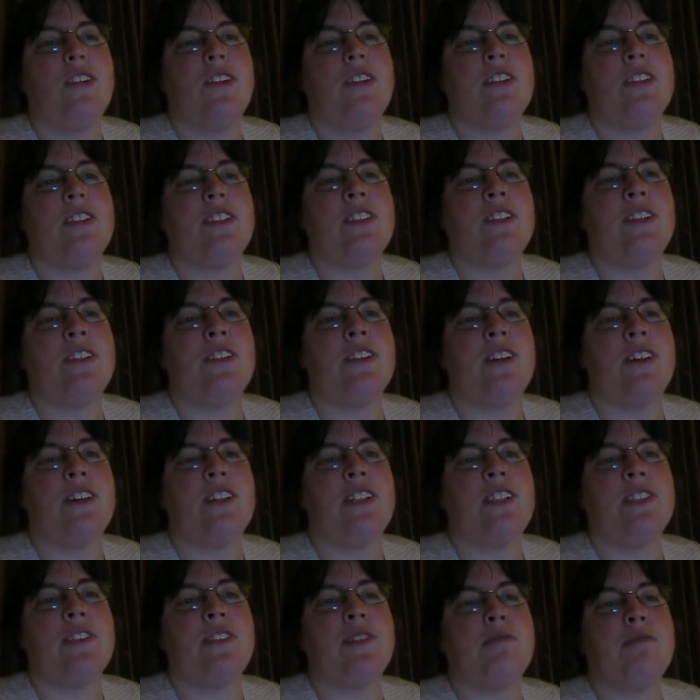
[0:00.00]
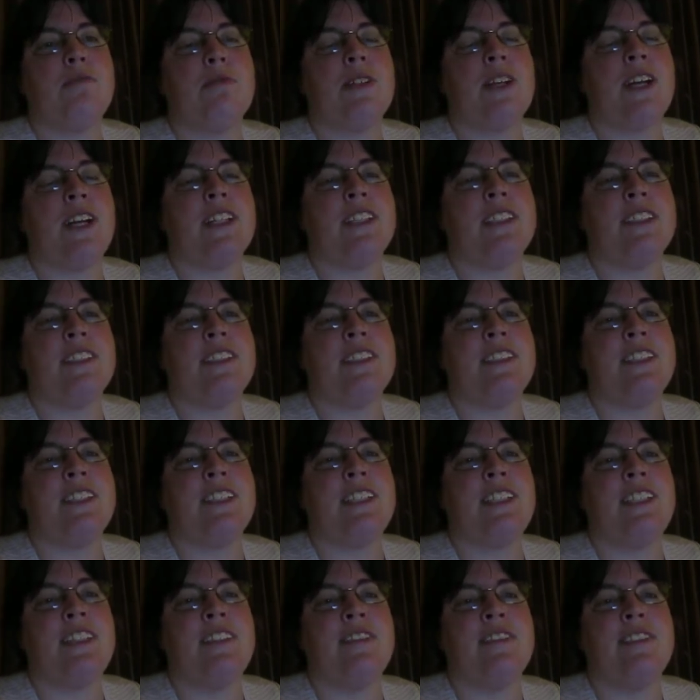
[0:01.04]
So long as we practice it,
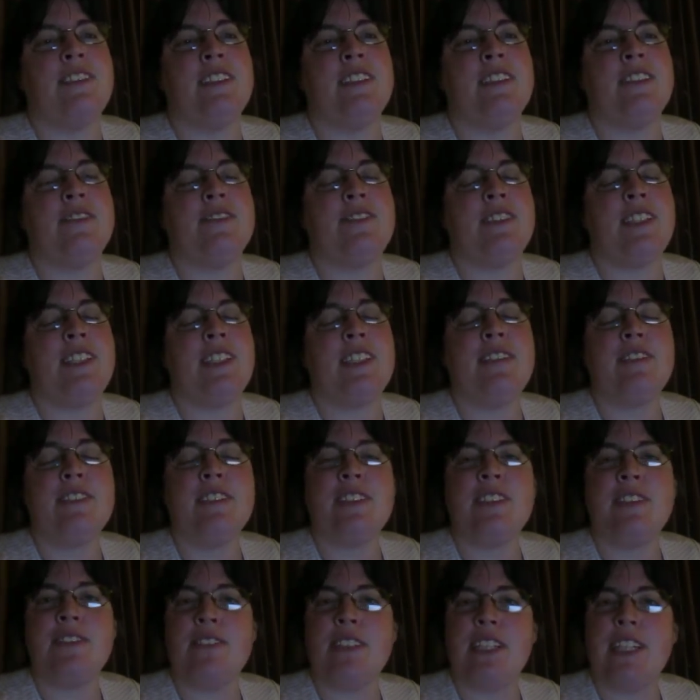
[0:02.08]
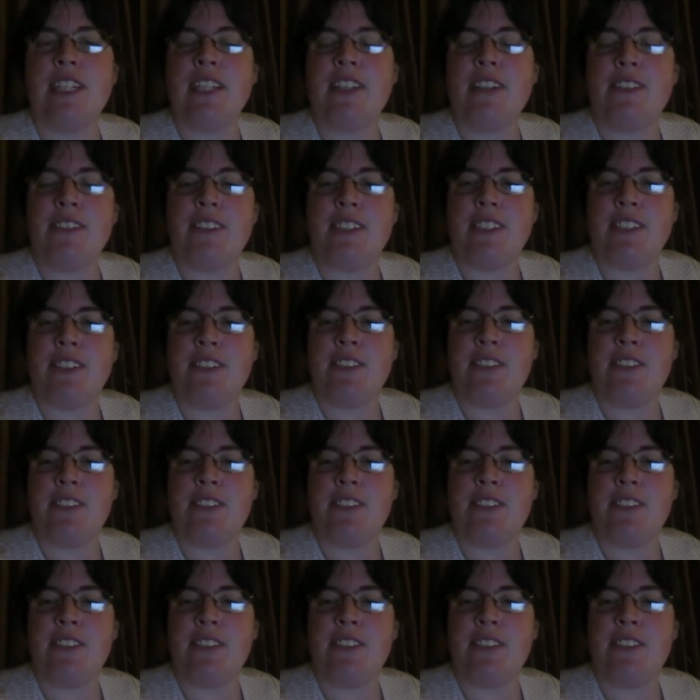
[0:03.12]
even we can only do